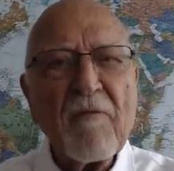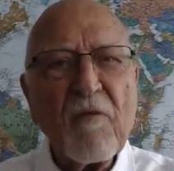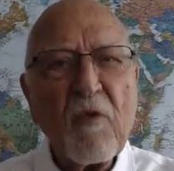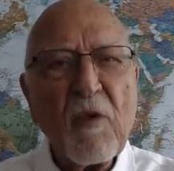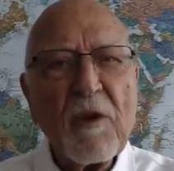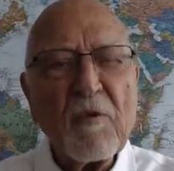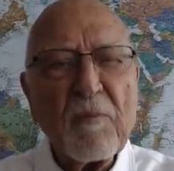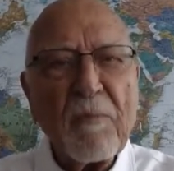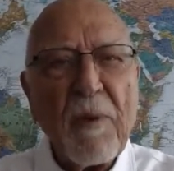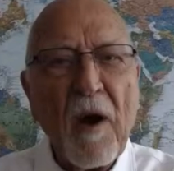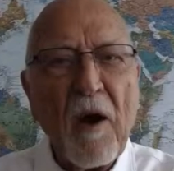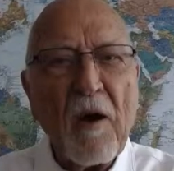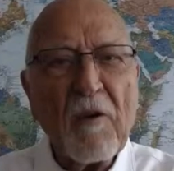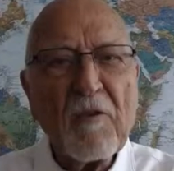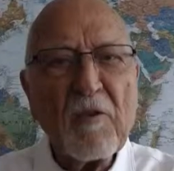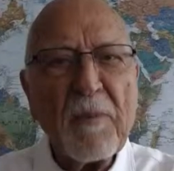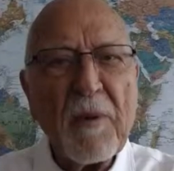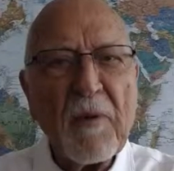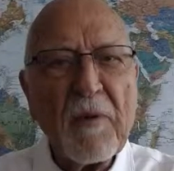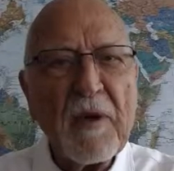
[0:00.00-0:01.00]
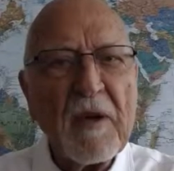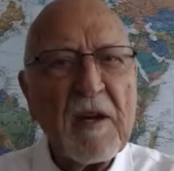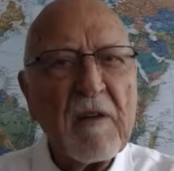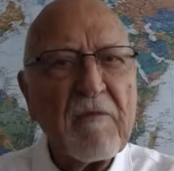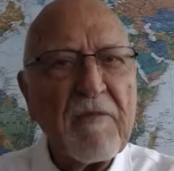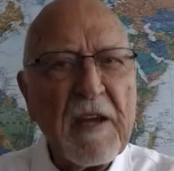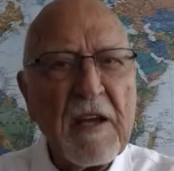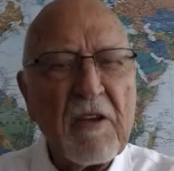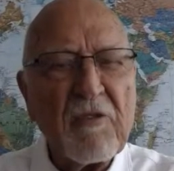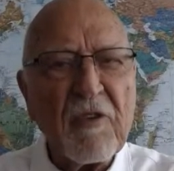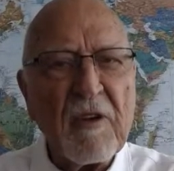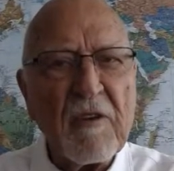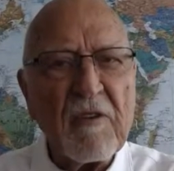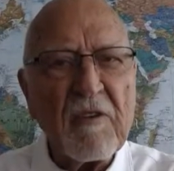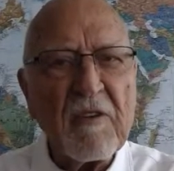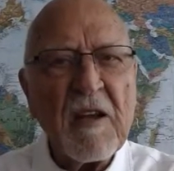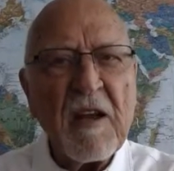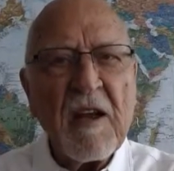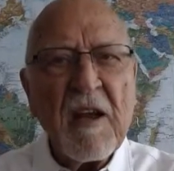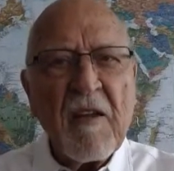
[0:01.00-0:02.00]
which Paul spoke in
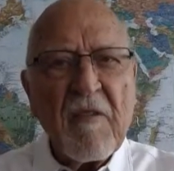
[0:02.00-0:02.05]
Ephesians,